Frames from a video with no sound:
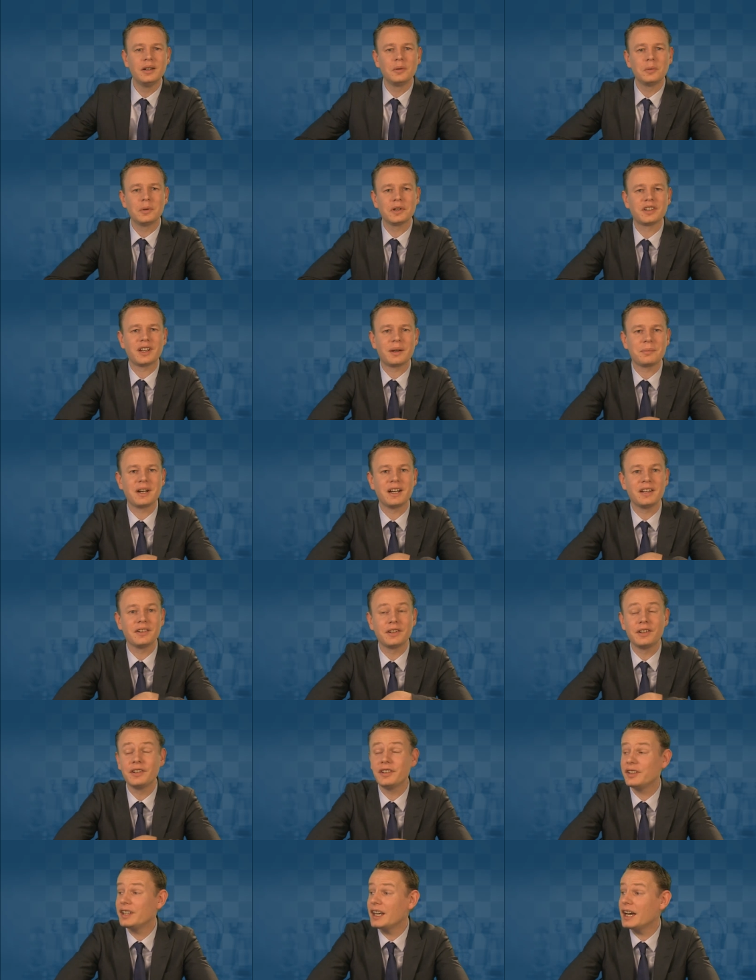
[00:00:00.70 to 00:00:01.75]
What's up guys,
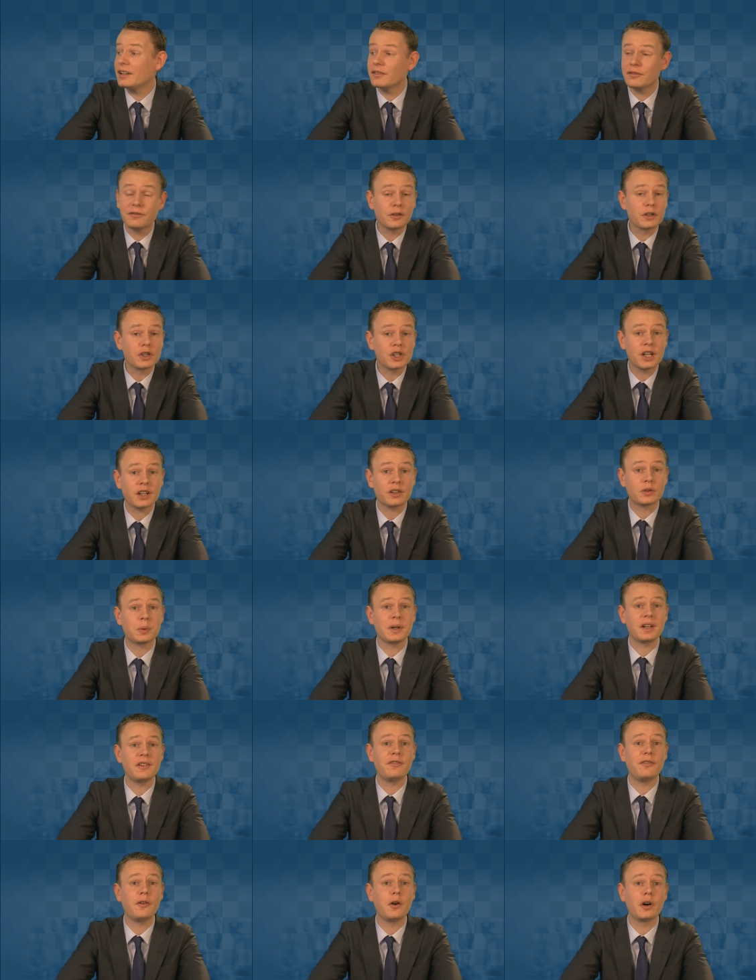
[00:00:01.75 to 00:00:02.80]
this is Jan for
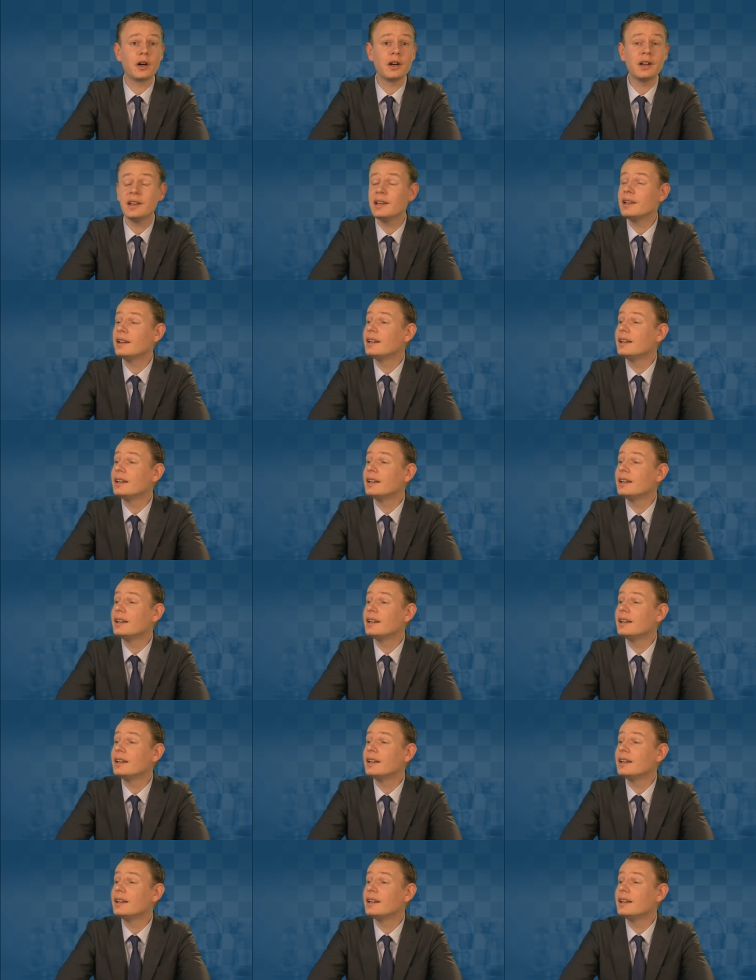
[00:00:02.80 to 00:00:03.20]
Chess24.